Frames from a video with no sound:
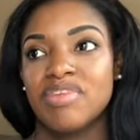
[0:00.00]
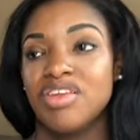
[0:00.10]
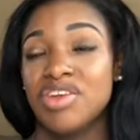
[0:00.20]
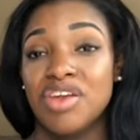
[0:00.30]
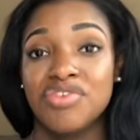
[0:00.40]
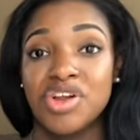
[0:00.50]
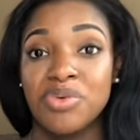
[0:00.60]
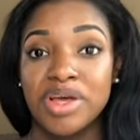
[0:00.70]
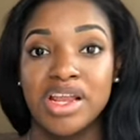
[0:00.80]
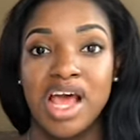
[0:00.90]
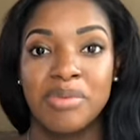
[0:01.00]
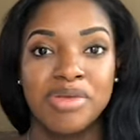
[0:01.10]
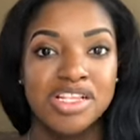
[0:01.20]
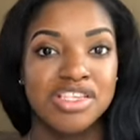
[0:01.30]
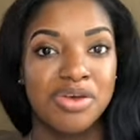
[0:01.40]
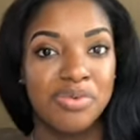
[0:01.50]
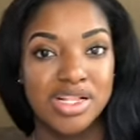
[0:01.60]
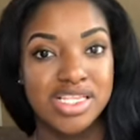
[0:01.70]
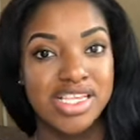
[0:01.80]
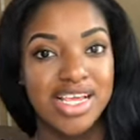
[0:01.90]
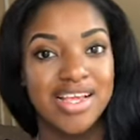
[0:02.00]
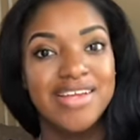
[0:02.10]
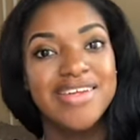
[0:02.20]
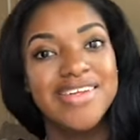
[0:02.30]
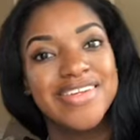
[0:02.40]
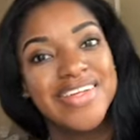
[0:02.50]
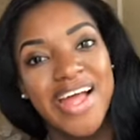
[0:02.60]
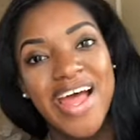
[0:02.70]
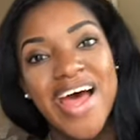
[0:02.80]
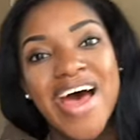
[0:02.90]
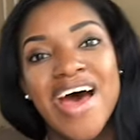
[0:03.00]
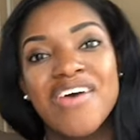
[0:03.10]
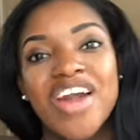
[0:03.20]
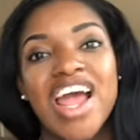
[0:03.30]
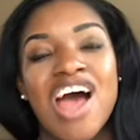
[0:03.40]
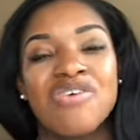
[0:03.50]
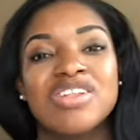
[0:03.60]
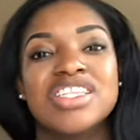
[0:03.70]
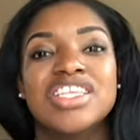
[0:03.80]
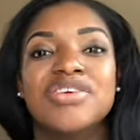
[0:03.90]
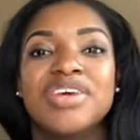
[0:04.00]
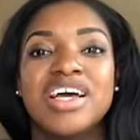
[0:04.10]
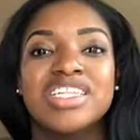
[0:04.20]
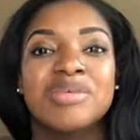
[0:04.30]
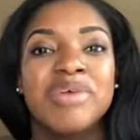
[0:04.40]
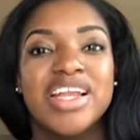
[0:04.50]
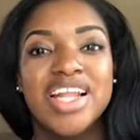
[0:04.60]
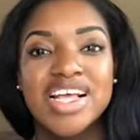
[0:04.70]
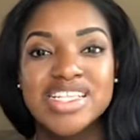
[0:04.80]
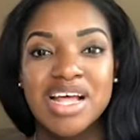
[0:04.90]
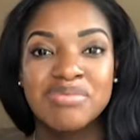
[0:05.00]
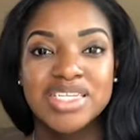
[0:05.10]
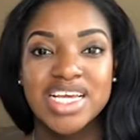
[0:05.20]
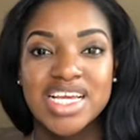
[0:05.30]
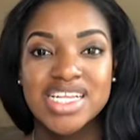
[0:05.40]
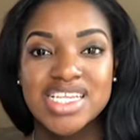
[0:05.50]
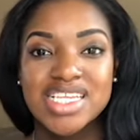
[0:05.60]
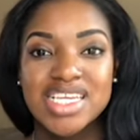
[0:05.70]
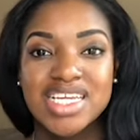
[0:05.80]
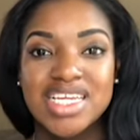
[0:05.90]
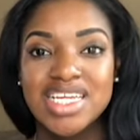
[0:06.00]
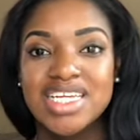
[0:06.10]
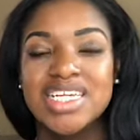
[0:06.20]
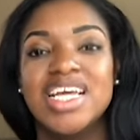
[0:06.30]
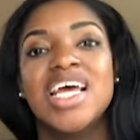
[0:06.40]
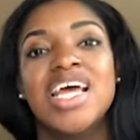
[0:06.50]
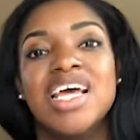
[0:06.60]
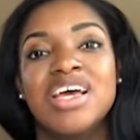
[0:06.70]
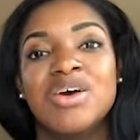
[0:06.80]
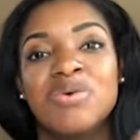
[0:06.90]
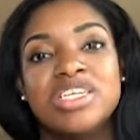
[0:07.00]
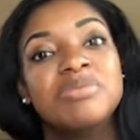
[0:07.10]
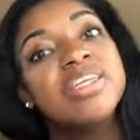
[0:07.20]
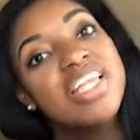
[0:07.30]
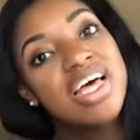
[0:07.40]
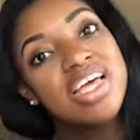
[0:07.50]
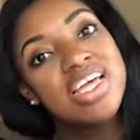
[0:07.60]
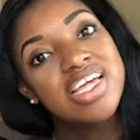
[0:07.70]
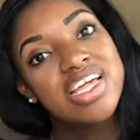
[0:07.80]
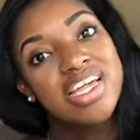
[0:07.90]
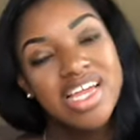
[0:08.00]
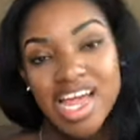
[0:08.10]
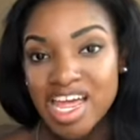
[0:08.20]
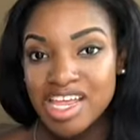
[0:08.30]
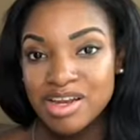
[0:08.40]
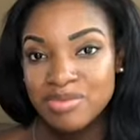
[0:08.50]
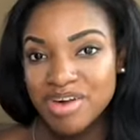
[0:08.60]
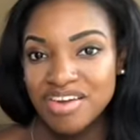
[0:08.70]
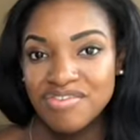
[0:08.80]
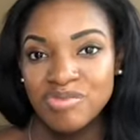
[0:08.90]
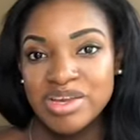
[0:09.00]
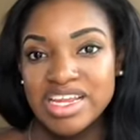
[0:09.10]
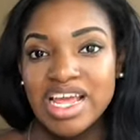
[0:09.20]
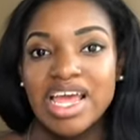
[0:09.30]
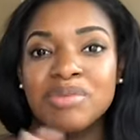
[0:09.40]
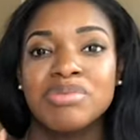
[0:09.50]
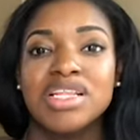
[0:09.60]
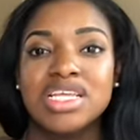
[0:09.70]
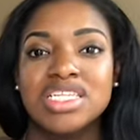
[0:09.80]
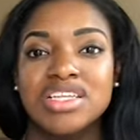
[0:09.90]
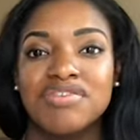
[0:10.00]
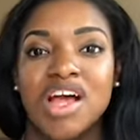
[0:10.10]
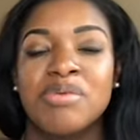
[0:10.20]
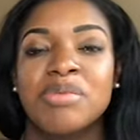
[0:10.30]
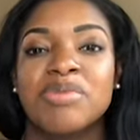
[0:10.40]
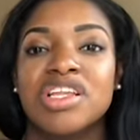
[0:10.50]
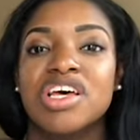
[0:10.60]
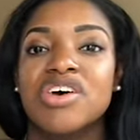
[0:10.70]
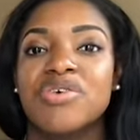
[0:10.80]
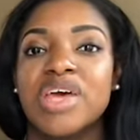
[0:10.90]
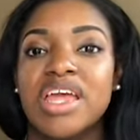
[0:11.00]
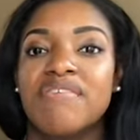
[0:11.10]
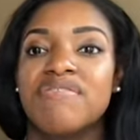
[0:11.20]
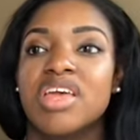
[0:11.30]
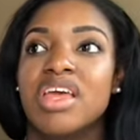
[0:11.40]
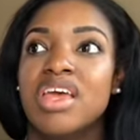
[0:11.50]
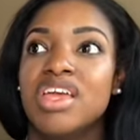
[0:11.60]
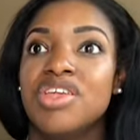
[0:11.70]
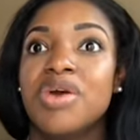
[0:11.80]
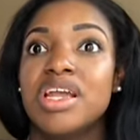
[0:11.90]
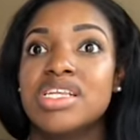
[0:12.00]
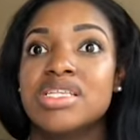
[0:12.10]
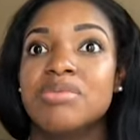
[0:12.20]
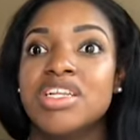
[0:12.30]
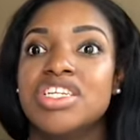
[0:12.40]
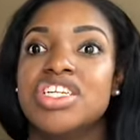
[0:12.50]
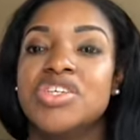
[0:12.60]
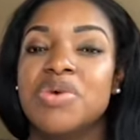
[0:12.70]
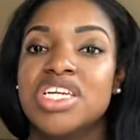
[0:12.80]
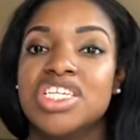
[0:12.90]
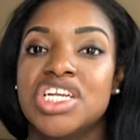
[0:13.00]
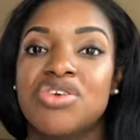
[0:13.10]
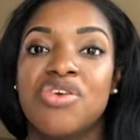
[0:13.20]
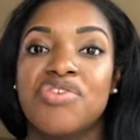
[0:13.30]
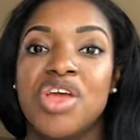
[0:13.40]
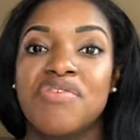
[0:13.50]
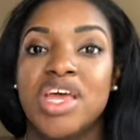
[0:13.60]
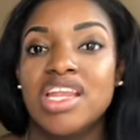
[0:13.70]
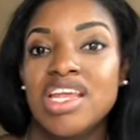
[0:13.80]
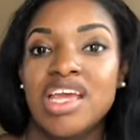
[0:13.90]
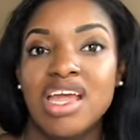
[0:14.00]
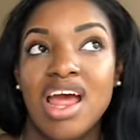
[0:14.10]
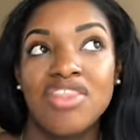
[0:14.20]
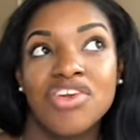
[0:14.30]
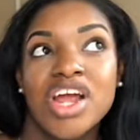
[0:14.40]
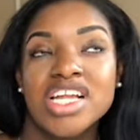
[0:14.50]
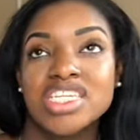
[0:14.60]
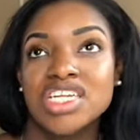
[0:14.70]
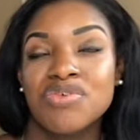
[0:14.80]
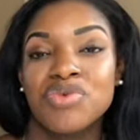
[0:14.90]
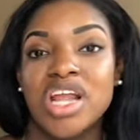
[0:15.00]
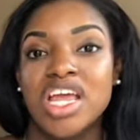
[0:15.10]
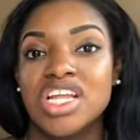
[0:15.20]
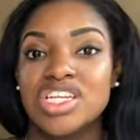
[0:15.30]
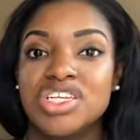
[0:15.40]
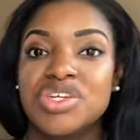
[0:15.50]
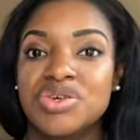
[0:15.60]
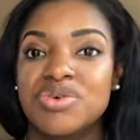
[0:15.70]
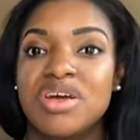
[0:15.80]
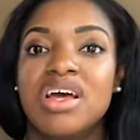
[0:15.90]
You never know what can happen, so we'll see. All right, I will see you guys in my next update. Wish me luck and pray for me, and please leave a comment below if you had a similar situation or if you have any other idea of what I can do.